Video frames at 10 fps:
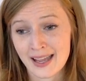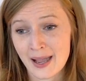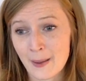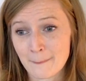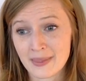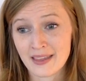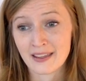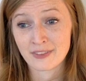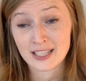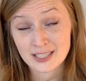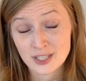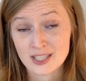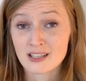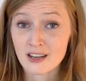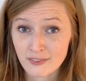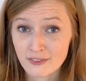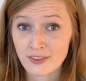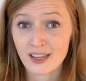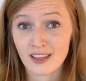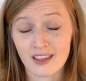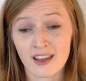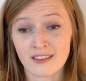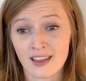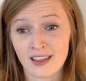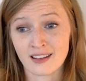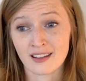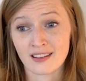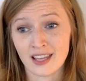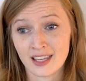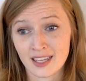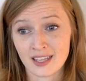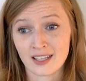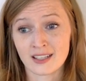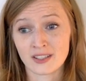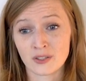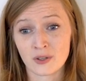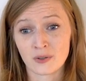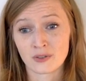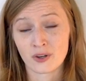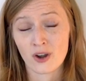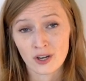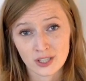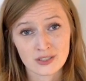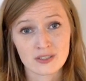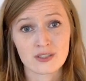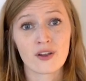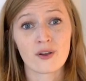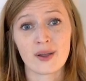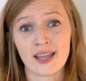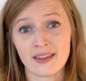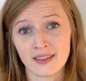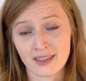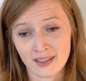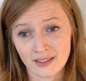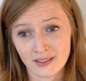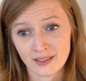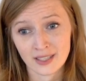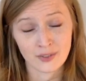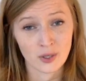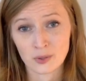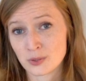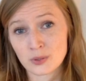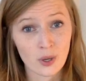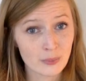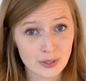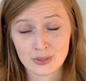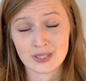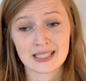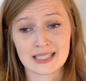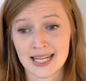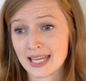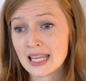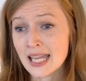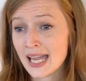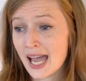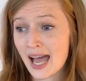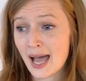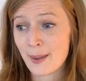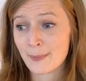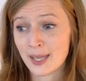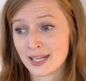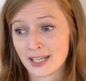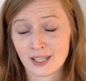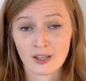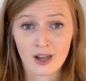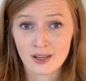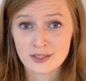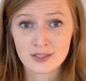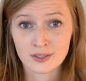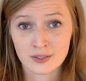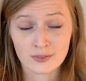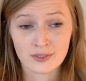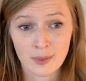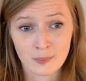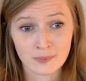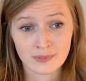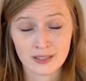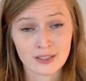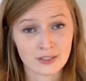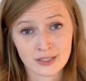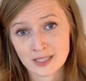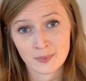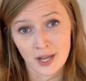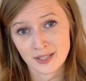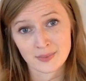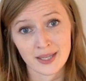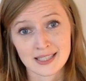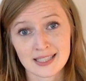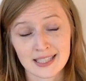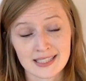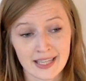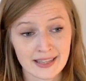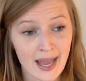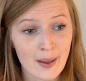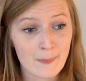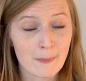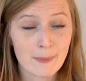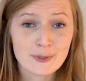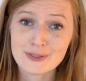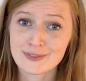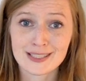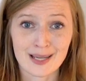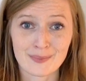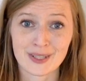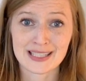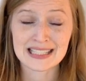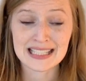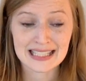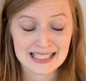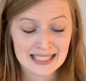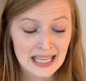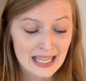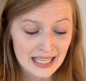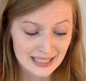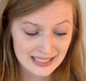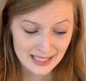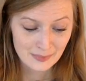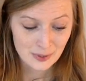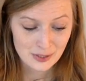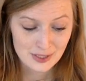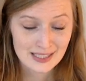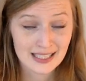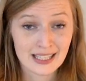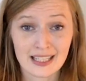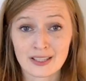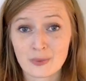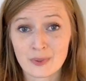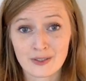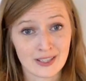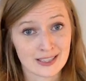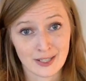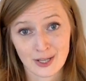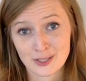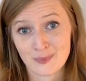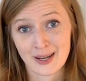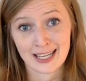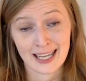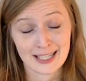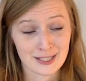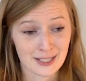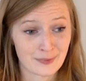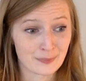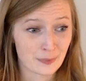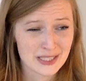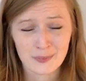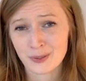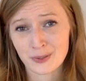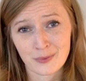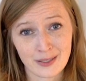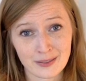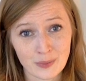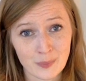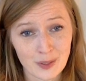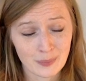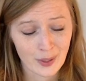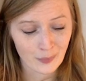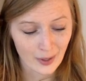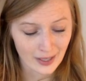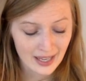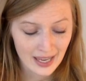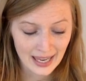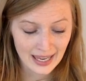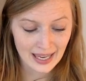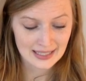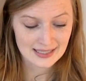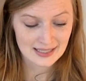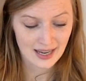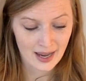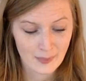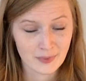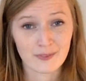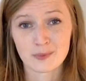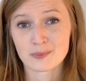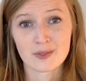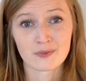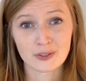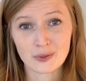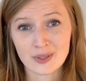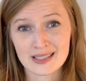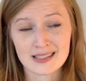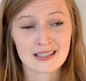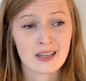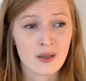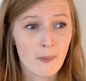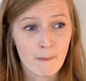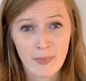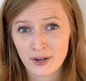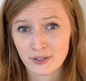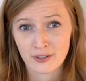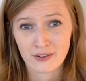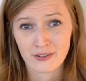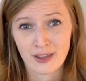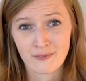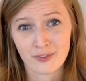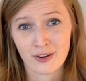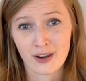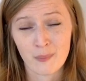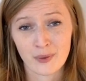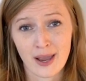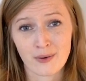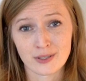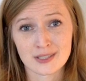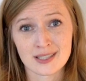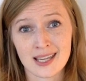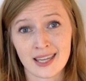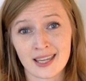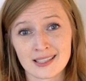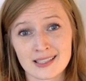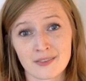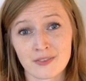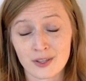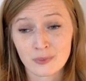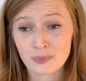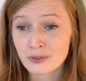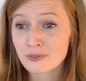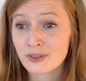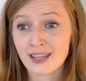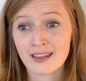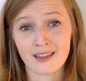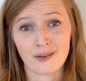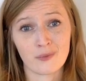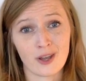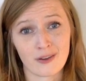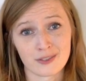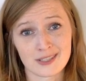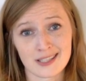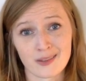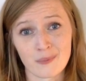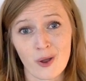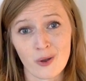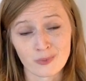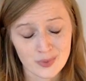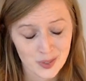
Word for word: Um, if they ingest enough of it, uh, then they can, you know, their heart can slow and they can even go into a comatose-like state, um, and it can cause, you know, them they'll need to be hospitalized and things like that. But most of the time, when I see these, these animals just need a little bit of anti-nausea medication. We typically run a little bit of blood work and um, give them some fluids monitor them for a couple hours, and if they're improving, then we offer to send them home.